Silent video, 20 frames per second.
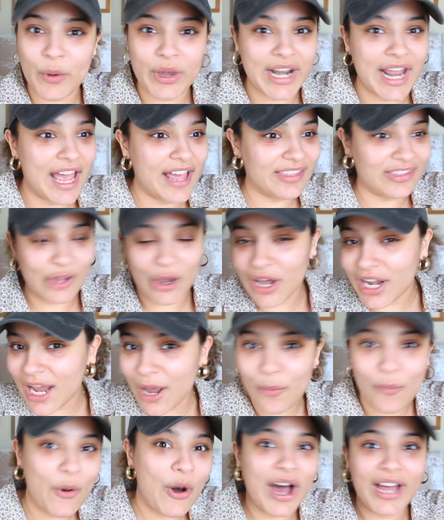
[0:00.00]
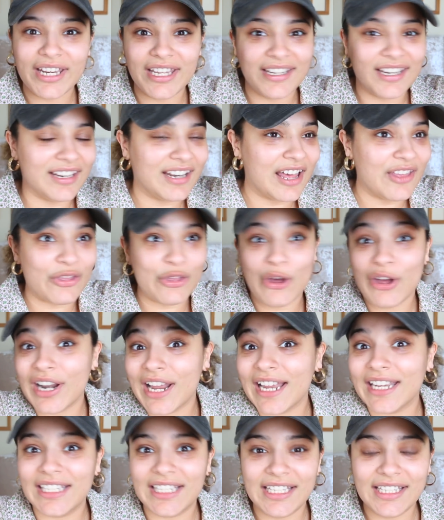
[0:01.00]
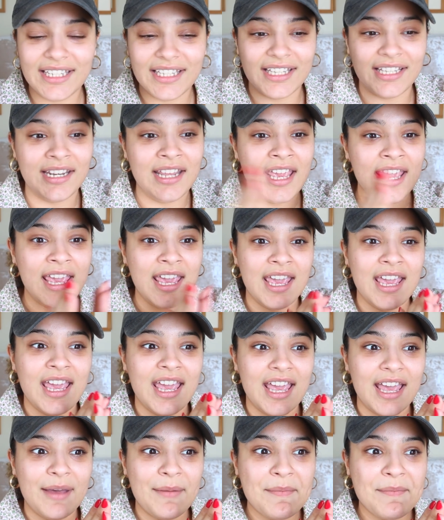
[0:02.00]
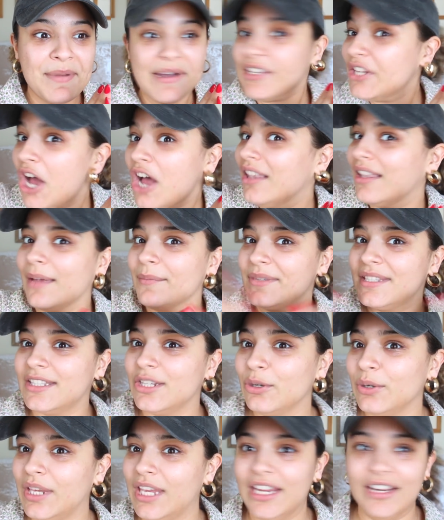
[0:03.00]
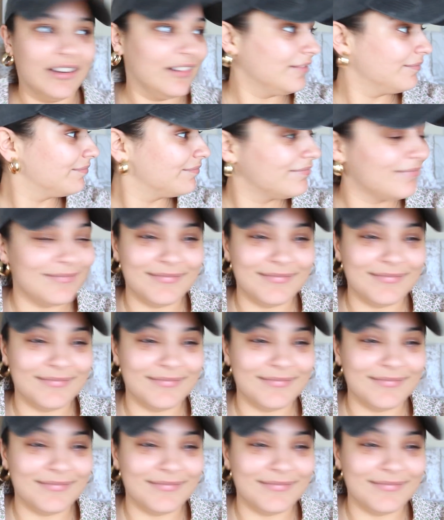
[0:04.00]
what I thought I wanted and I thought I needed, but y'all, I'm still here.